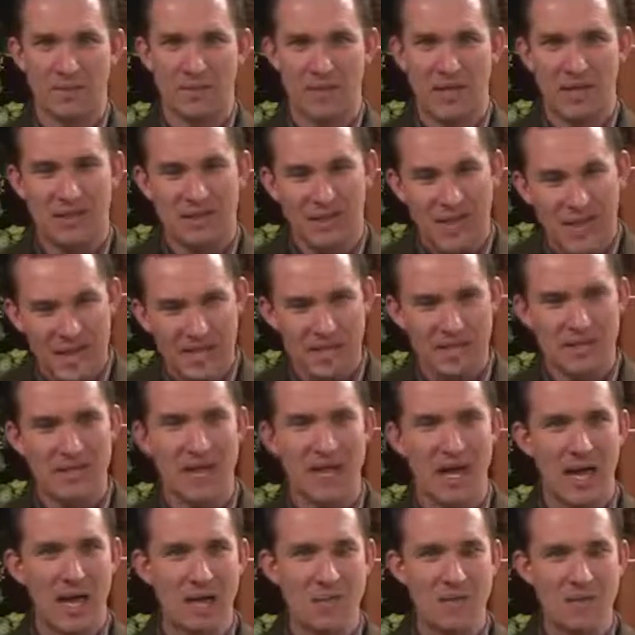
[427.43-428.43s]
And that's the
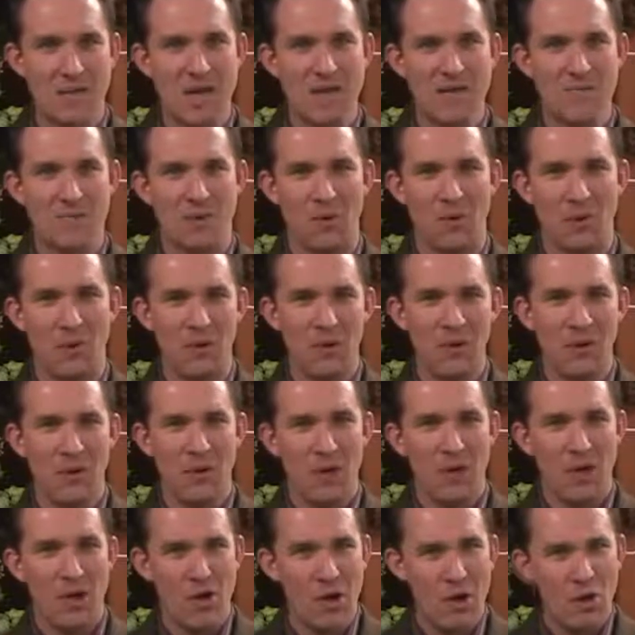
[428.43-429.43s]
kind of people
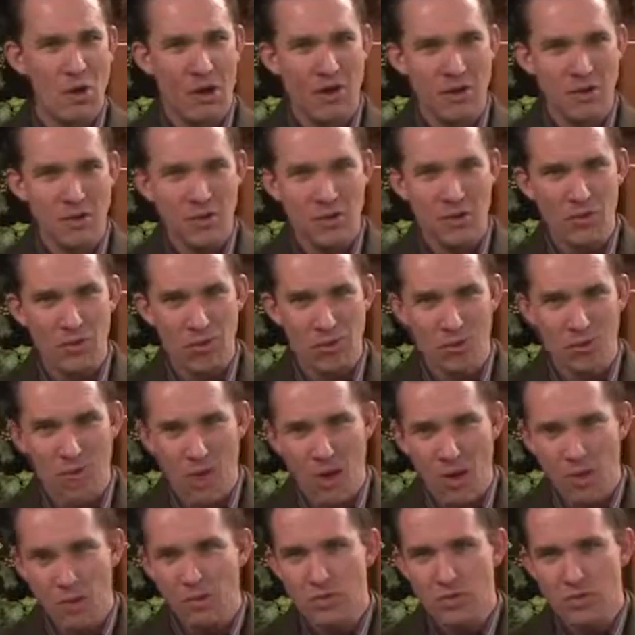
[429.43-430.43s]
who can do the
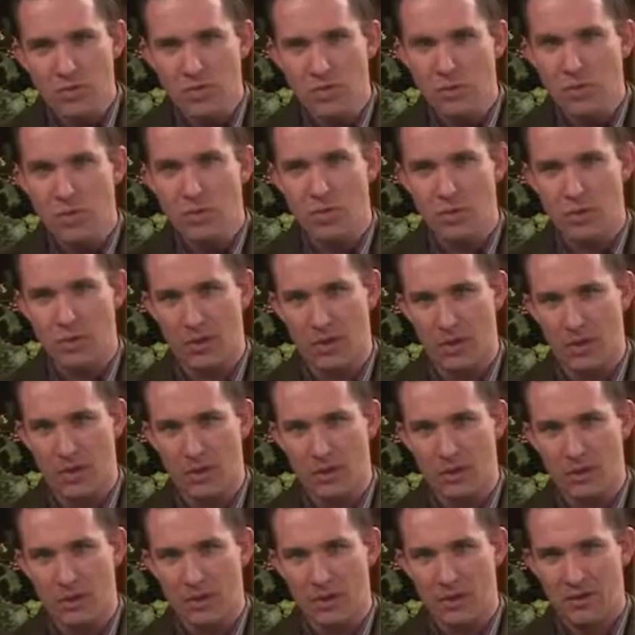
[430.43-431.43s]
most good
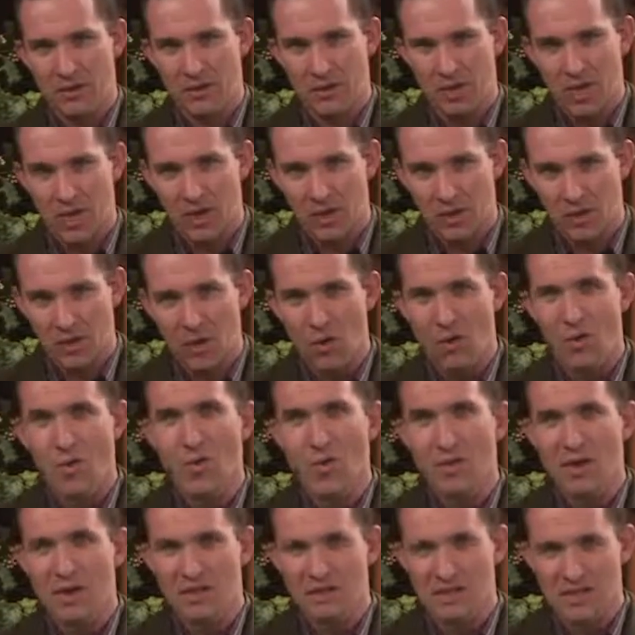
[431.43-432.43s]
for our
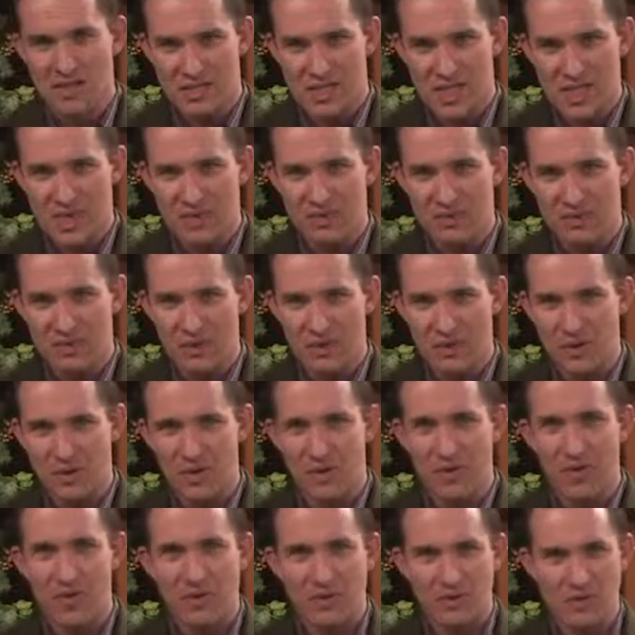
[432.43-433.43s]
Lord and Savior,
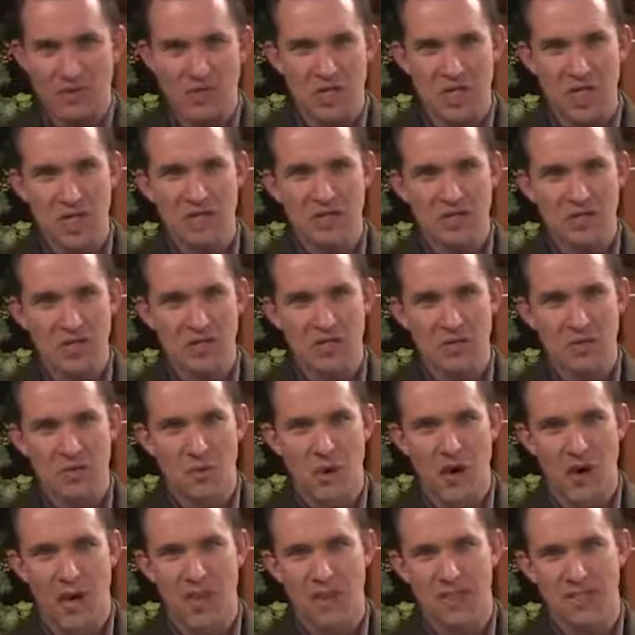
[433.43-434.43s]
Jesus
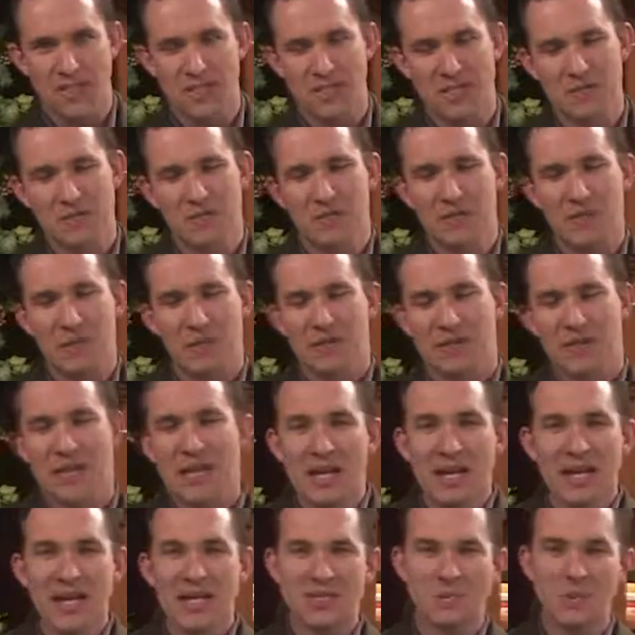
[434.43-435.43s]
Christ. Then,
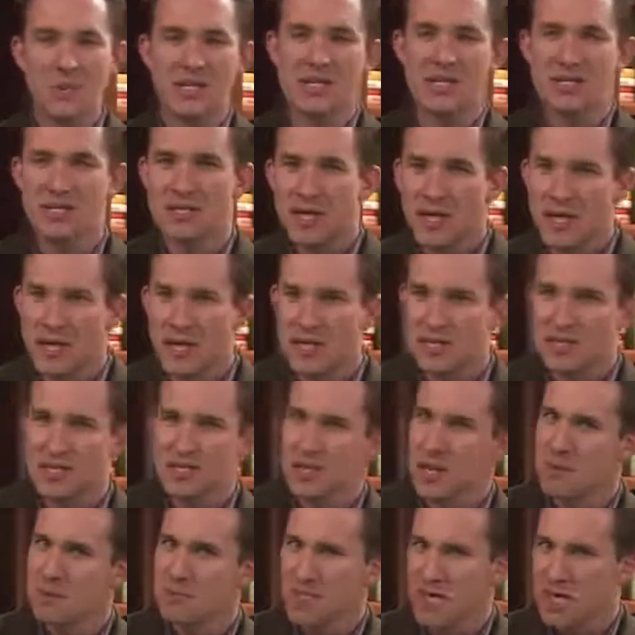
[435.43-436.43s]
as we study
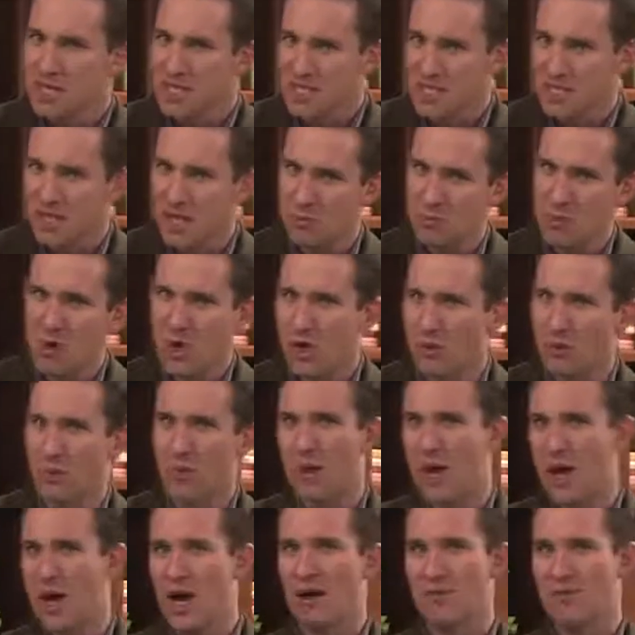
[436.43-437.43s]
subjects in the book of
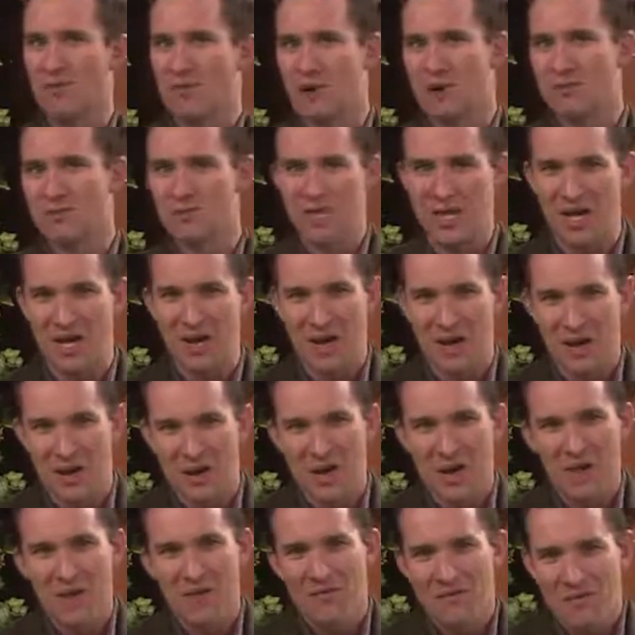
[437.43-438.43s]
Proverbs that are
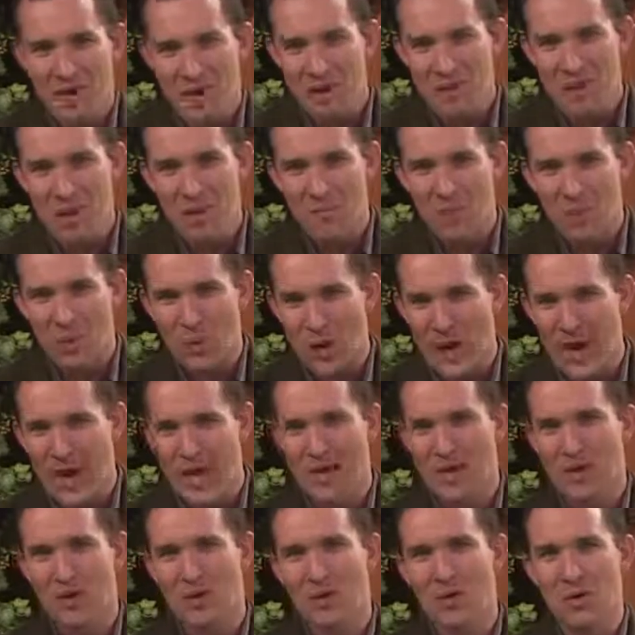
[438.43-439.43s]
very
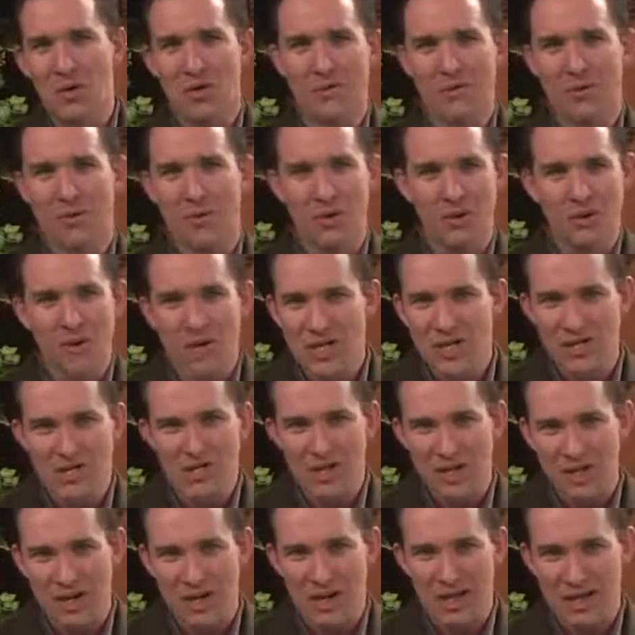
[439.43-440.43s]
practical for
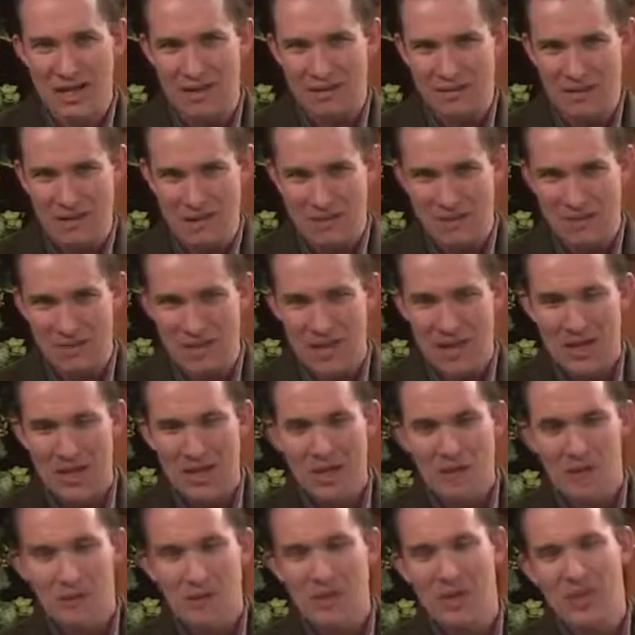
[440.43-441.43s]
Christian living,
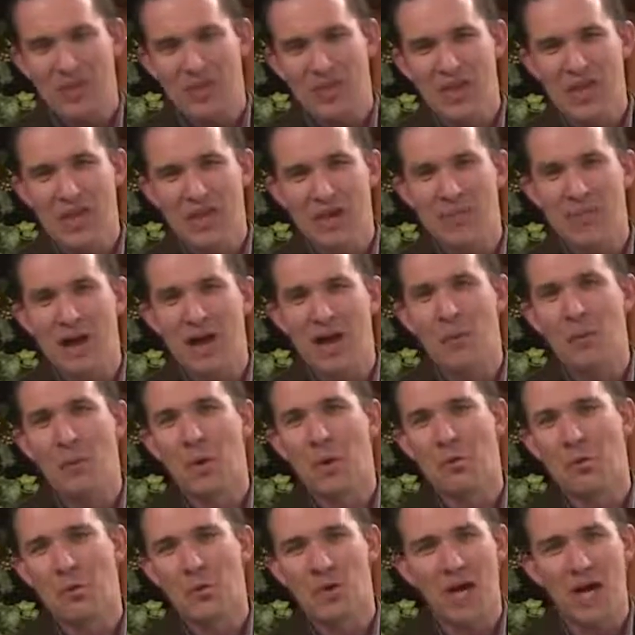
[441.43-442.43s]
we think about
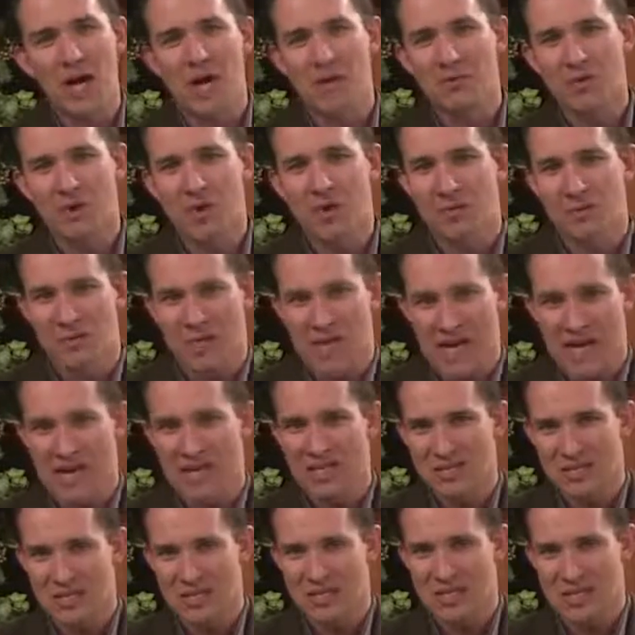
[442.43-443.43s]
what Proverbs
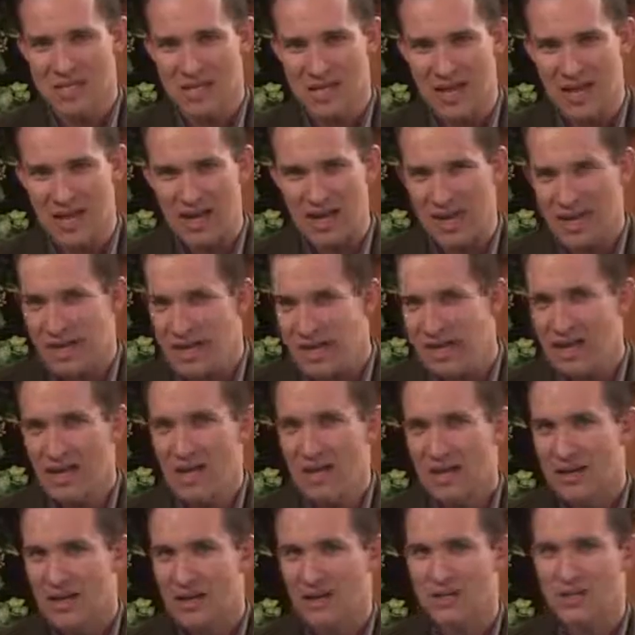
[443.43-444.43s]
has to say
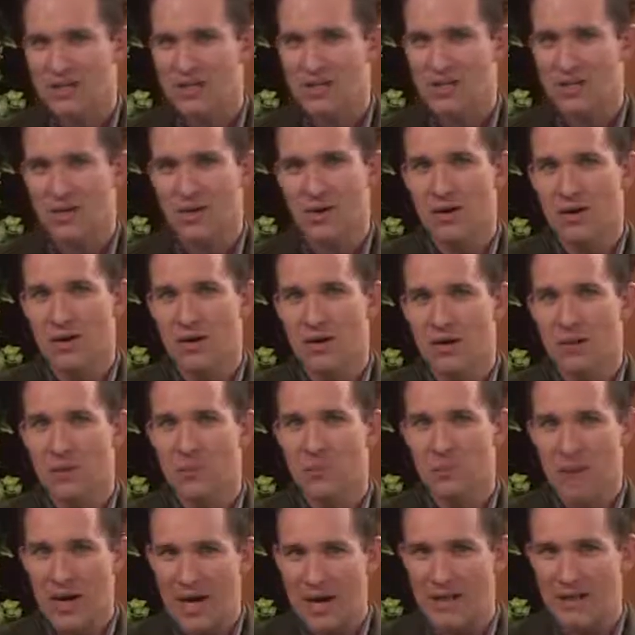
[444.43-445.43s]
concerning
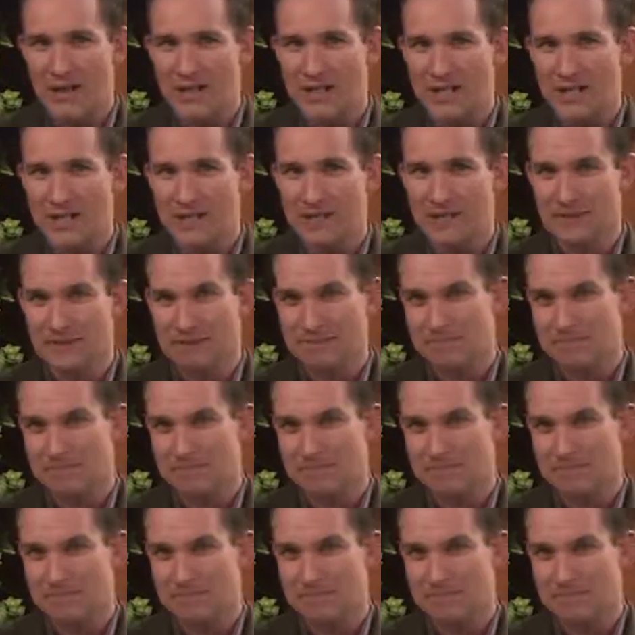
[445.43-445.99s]
parenting.